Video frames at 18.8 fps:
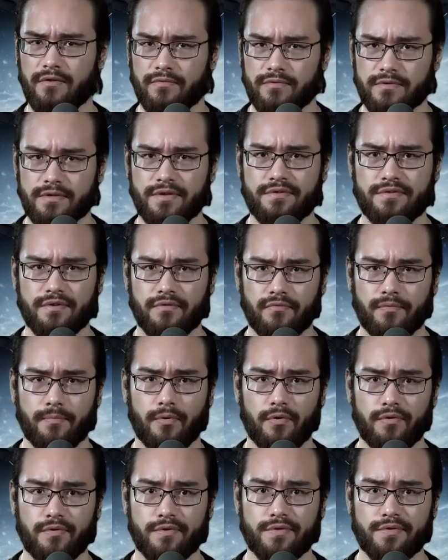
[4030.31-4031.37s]
released a
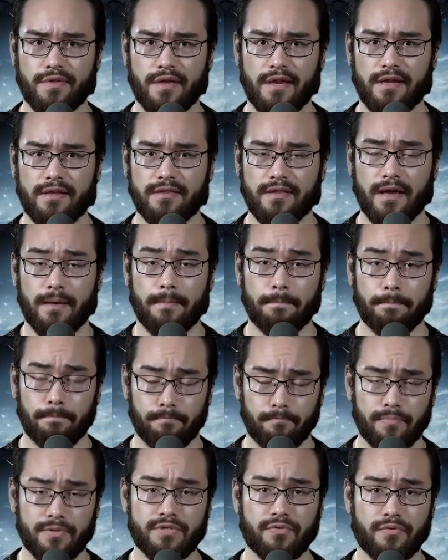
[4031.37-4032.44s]
report stating that
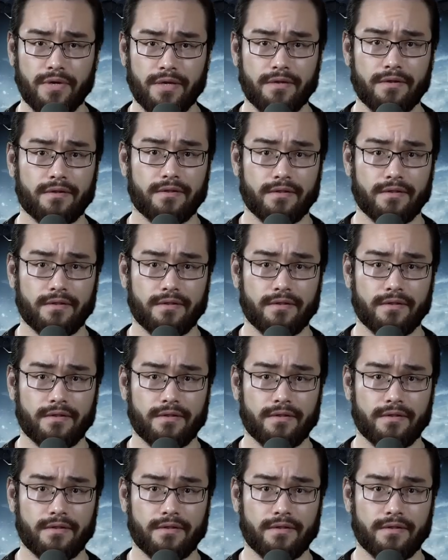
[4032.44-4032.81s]
between